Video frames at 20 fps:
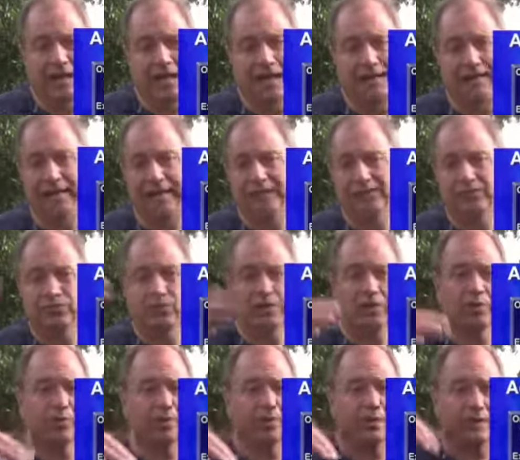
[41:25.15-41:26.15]
and that's where
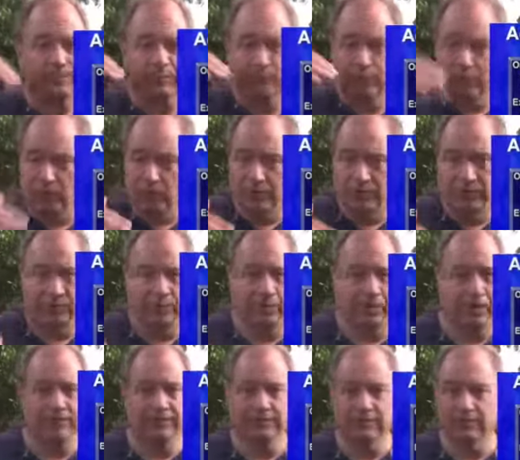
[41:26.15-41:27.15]
we improve the
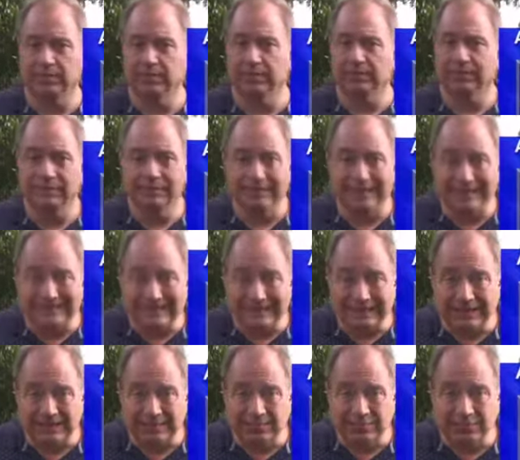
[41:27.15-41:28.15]
profitability by
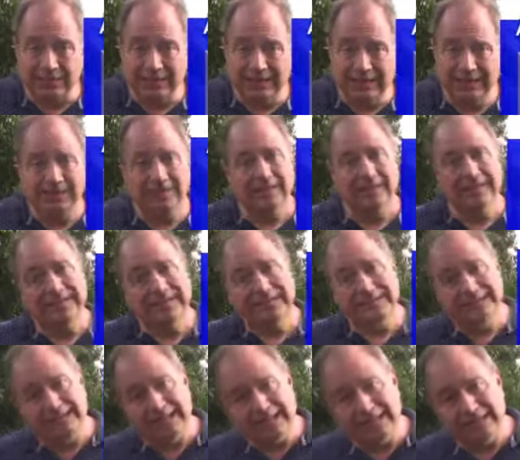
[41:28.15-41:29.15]
6%,
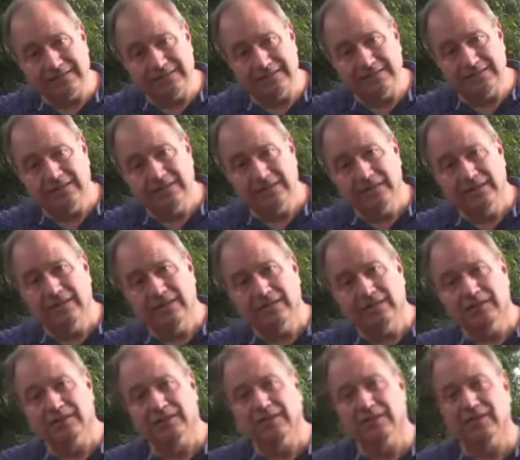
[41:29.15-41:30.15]
sales
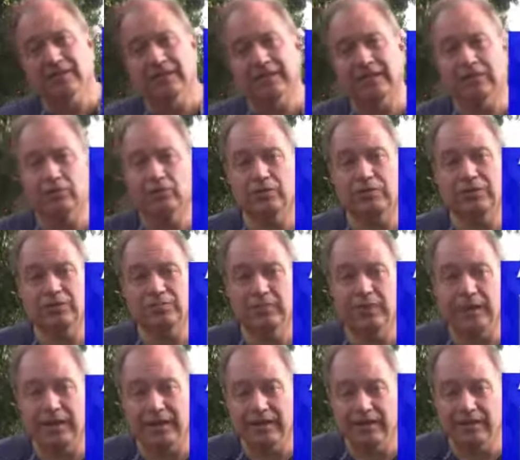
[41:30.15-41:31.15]
increased
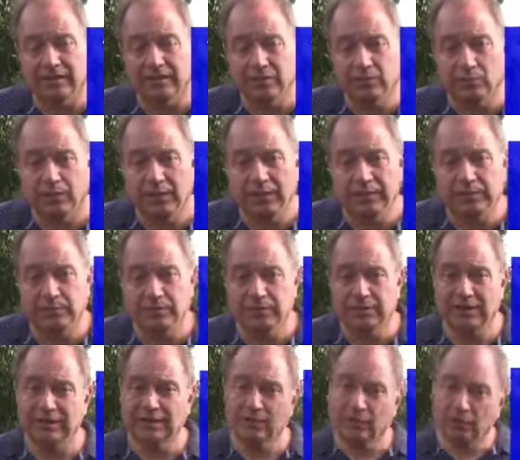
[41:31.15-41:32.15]
by
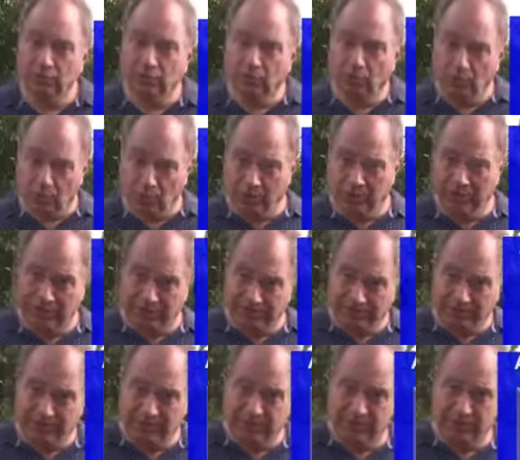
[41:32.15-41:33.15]
20%. Those are
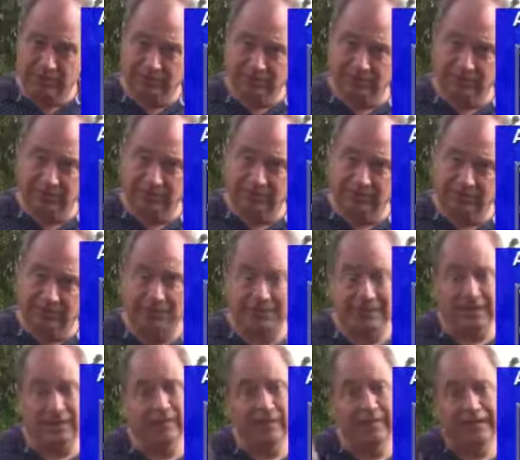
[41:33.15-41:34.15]
organizational achievements.
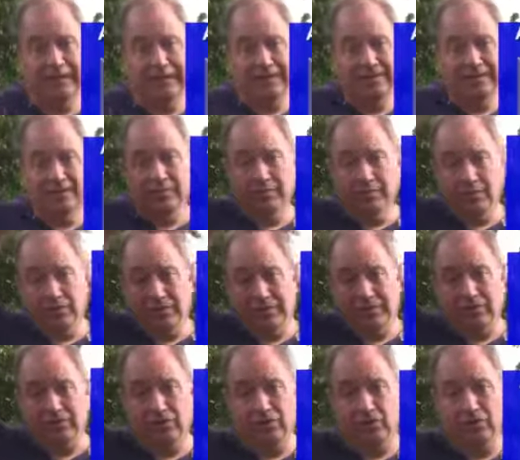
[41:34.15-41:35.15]
Now, some of those
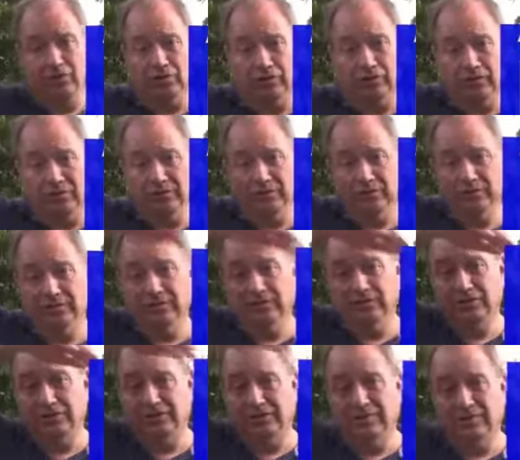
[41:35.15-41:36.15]
external
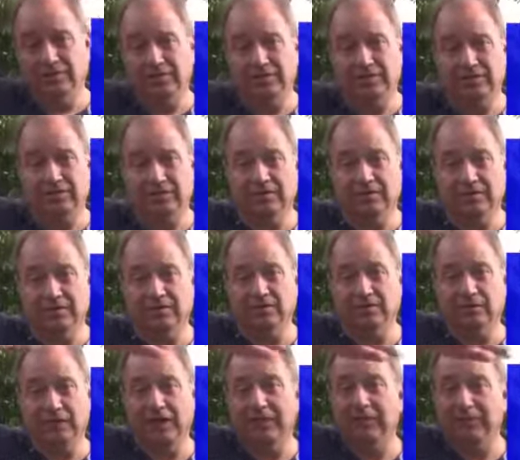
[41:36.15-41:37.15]
achievements
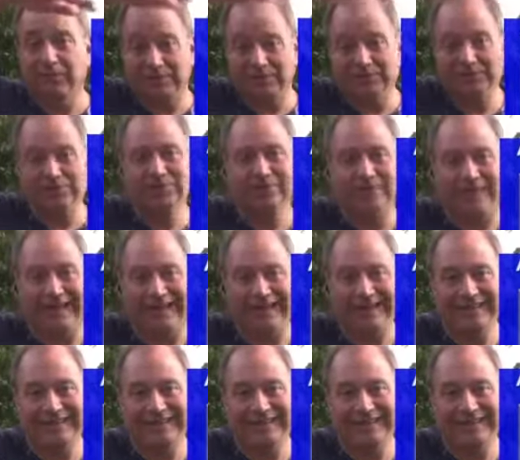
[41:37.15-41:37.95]
would help us do that,